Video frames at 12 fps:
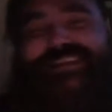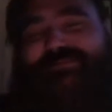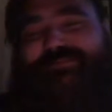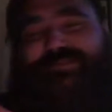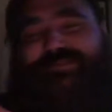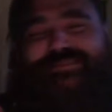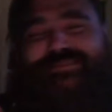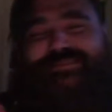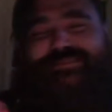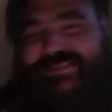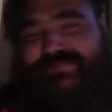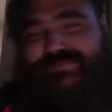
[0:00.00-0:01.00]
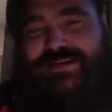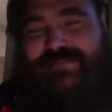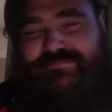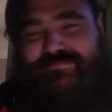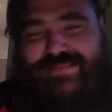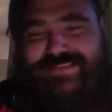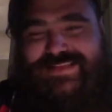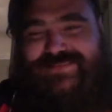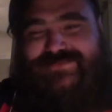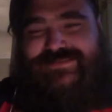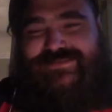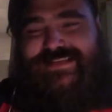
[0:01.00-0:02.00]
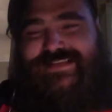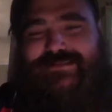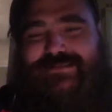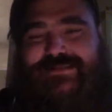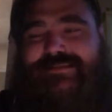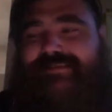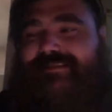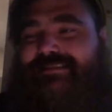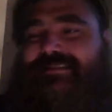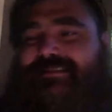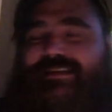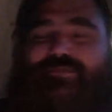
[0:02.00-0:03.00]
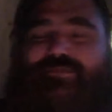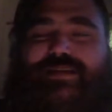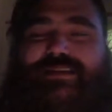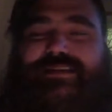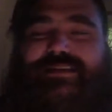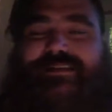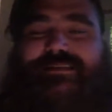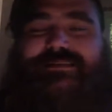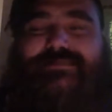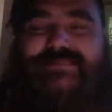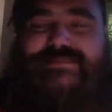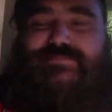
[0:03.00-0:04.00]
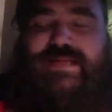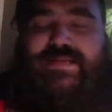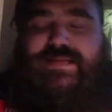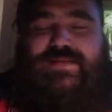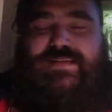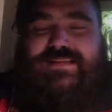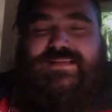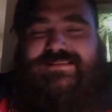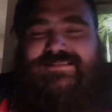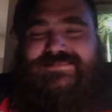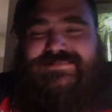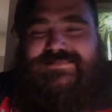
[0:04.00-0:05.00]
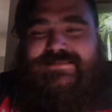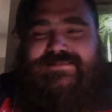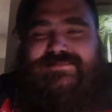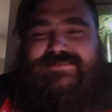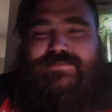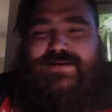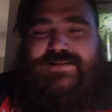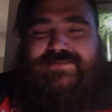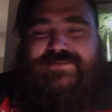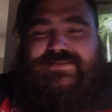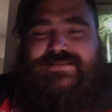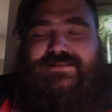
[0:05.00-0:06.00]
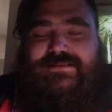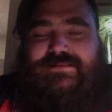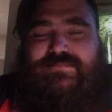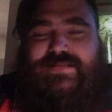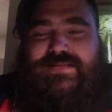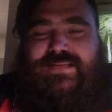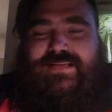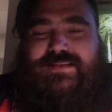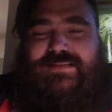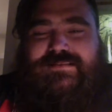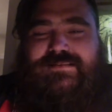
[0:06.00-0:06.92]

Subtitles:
supposed to be his mom. But he's just like getting ready to spank bank to some hot chick in a bikini.